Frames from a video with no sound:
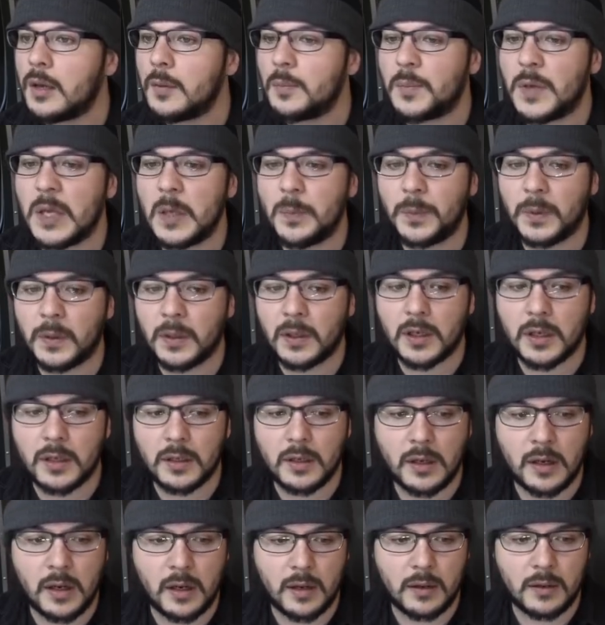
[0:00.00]
People
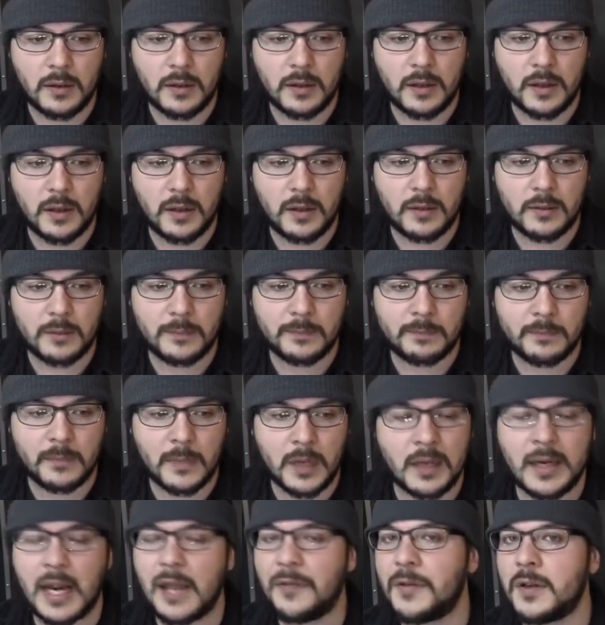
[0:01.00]
are, are uh,
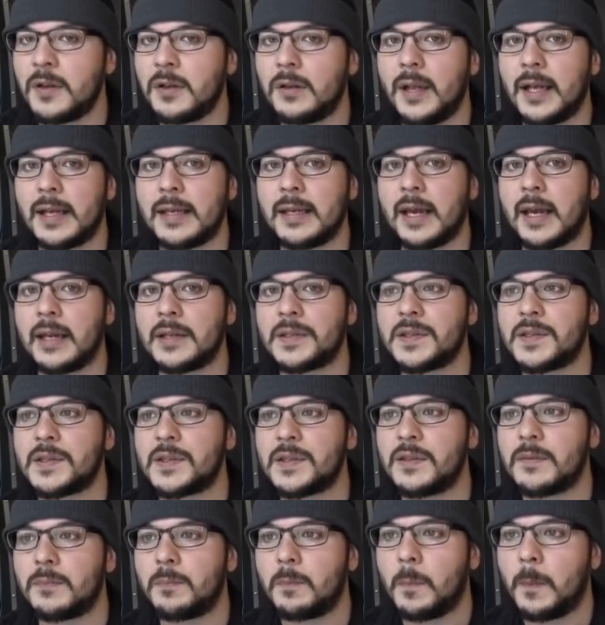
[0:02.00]
unethical, I
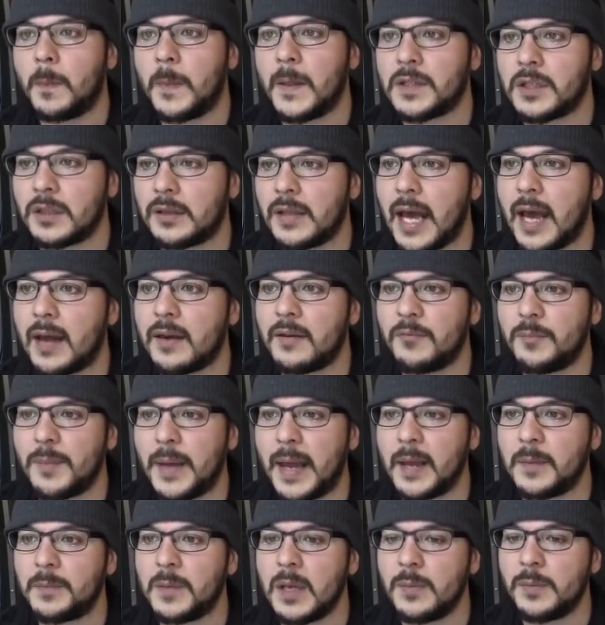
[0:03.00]
guess. There's a lot of
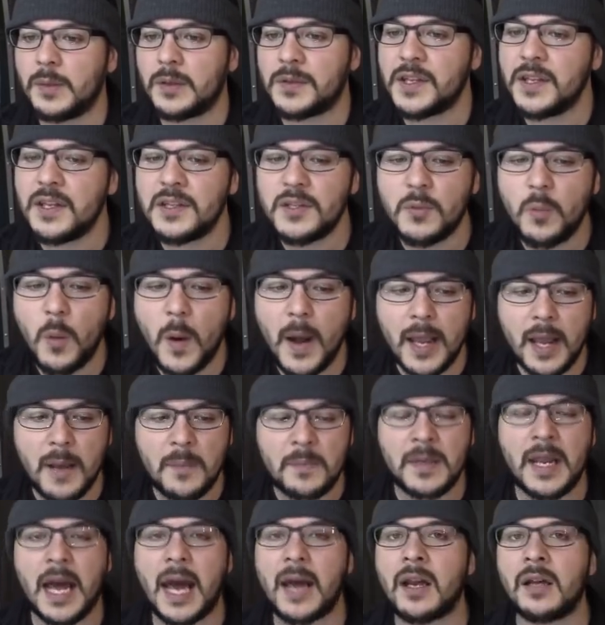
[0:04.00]
bad people. See, this is why
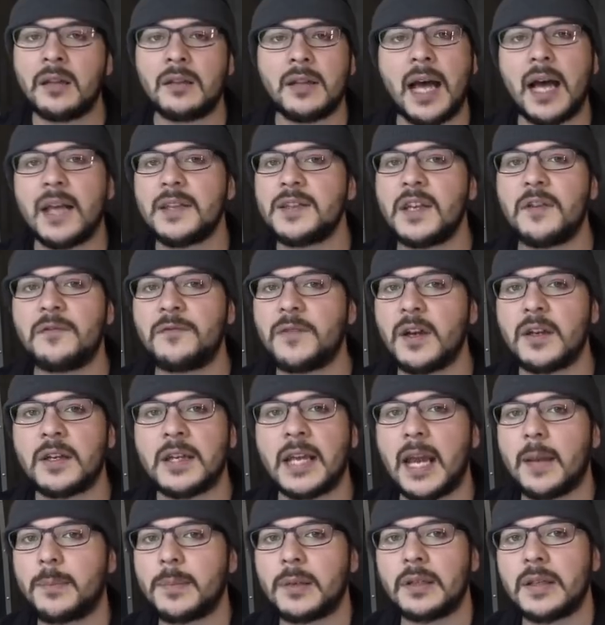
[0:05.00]
I'm not a laissez faire
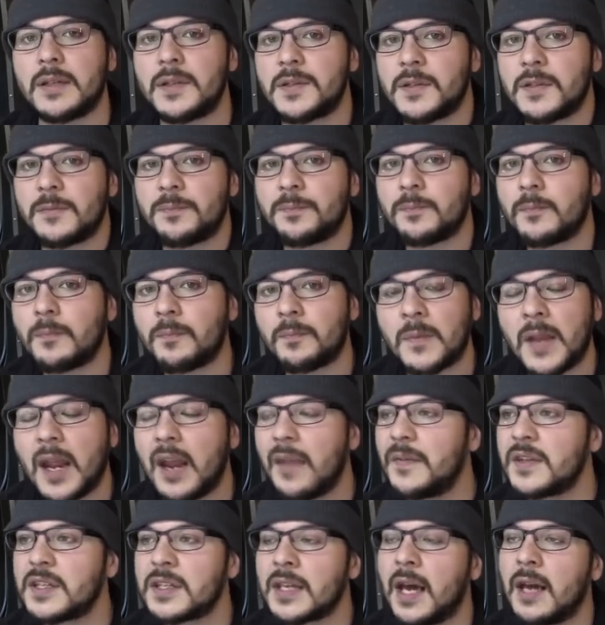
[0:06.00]
capitalist. I
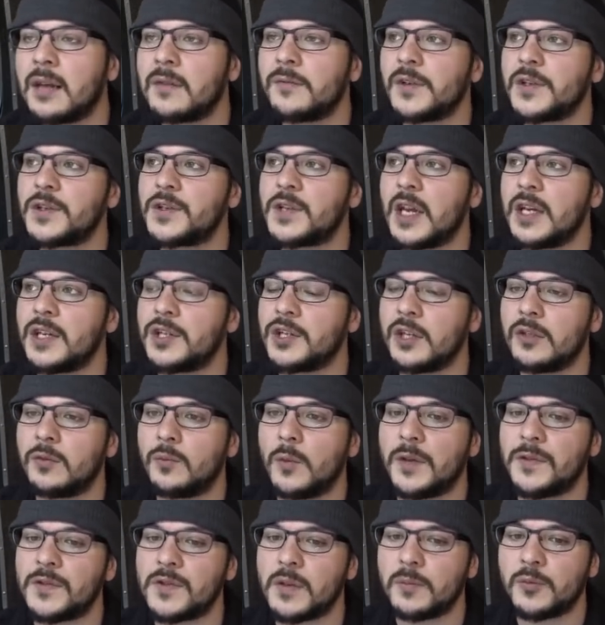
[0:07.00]
had this conversation
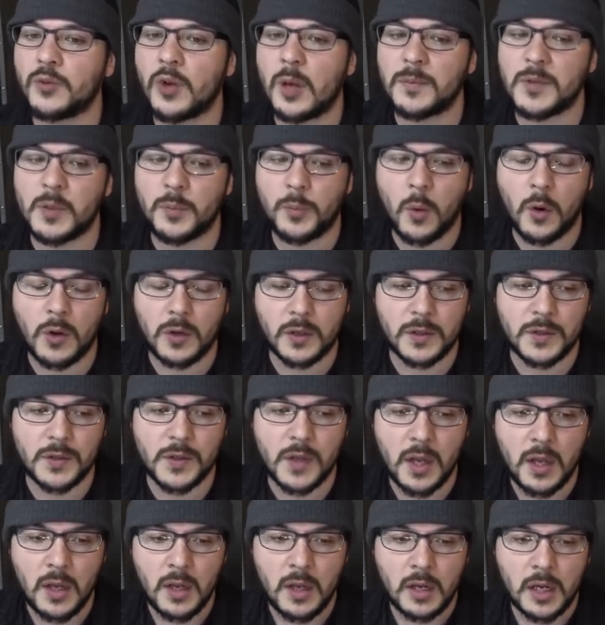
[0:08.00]
with some Trump supporters
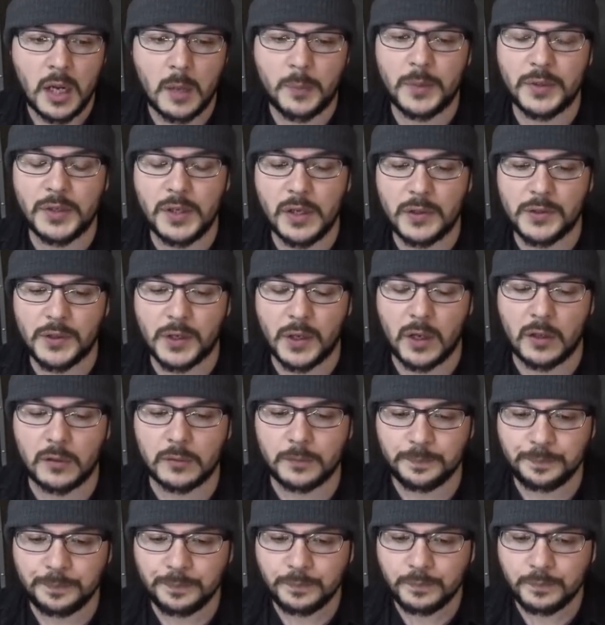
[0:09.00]
a couple years ago,